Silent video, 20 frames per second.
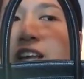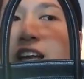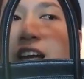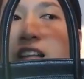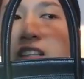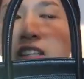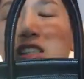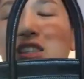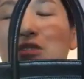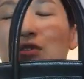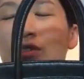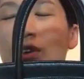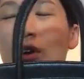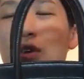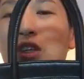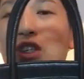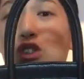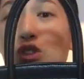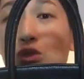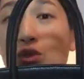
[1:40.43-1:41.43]
it had this
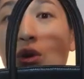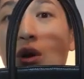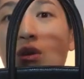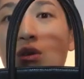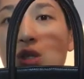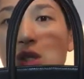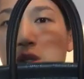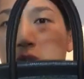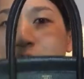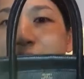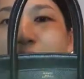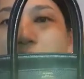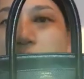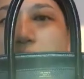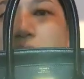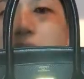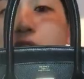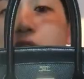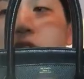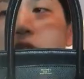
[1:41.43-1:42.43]
very strong
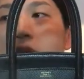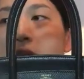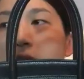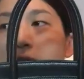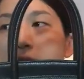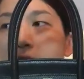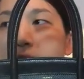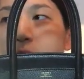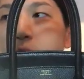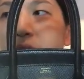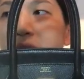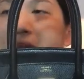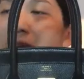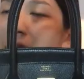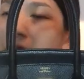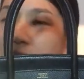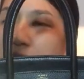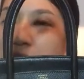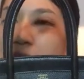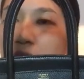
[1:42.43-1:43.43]
smell, but I
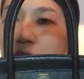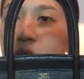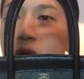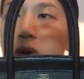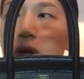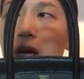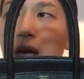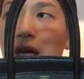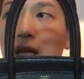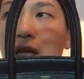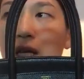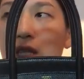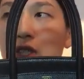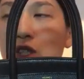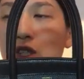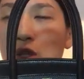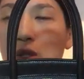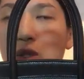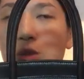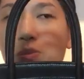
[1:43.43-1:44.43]
let it out, and I
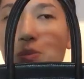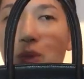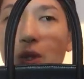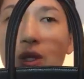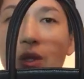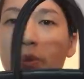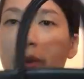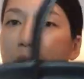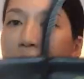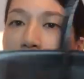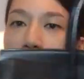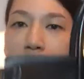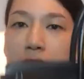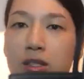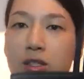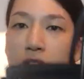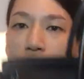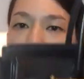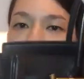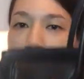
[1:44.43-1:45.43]
just put the bag,
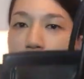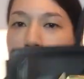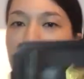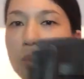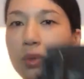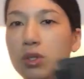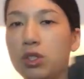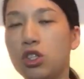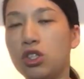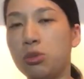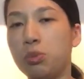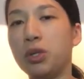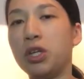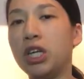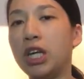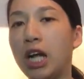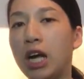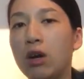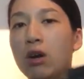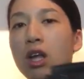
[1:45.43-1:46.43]
you know, just put
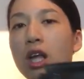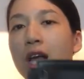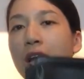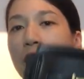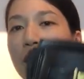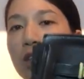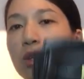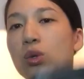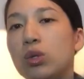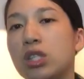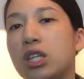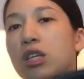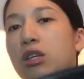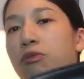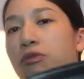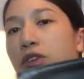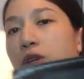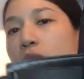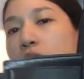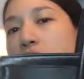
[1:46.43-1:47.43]
it out and use
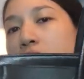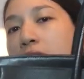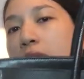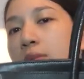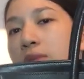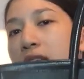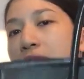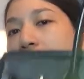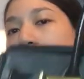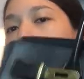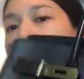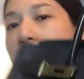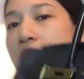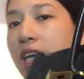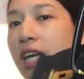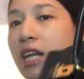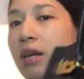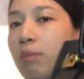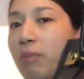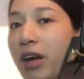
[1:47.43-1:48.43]
it a few times, and now it's
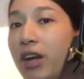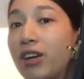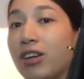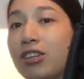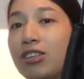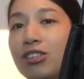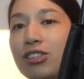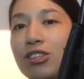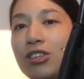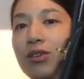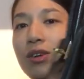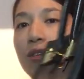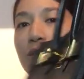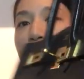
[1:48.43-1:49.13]
getting better, so